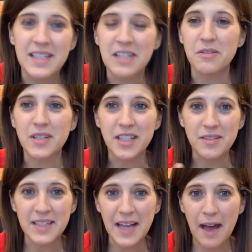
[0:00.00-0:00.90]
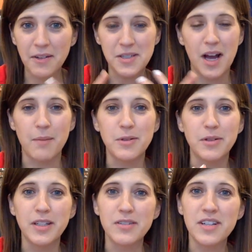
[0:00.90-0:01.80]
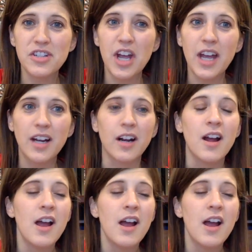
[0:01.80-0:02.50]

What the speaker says: you can use a countertop, you can use a chair,